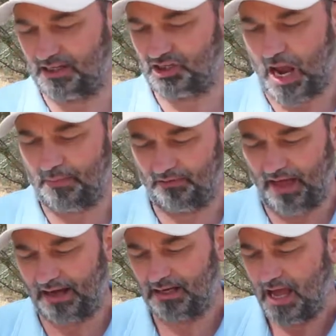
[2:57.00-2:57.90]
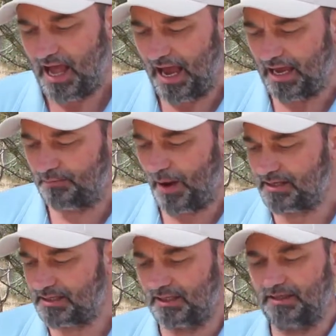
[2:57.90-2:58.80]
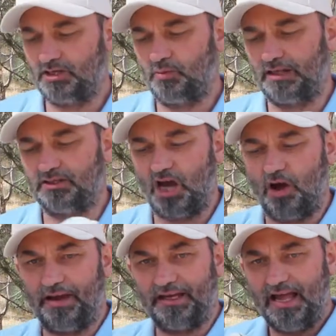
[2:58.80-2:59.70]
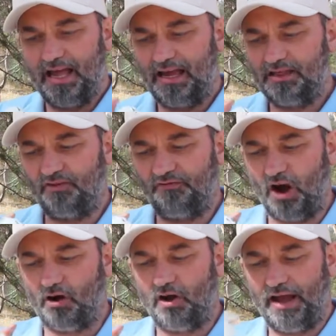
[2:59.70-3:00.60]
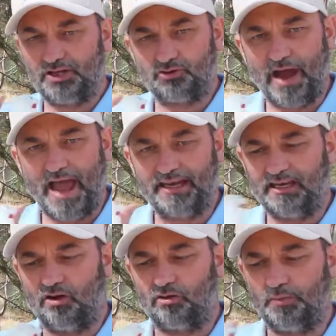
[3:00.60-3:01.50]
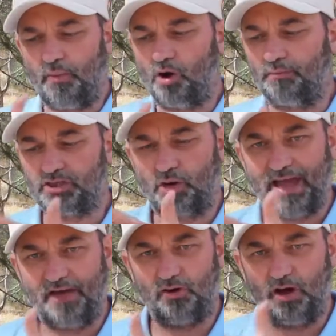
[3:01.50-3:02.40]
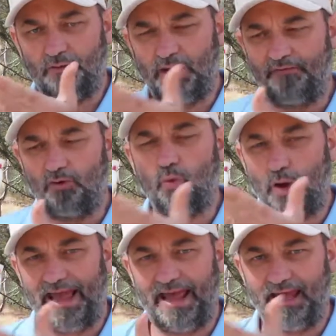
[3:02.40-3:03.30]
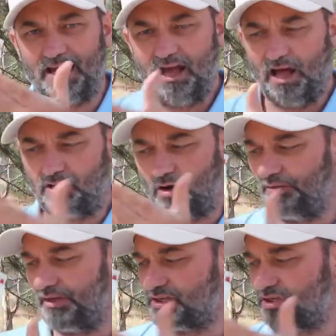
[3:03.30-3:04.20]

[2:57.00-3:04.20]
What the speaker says: the shape of that, and basically this one's going in the furrow and dragging along the bottom. So we have a wear on this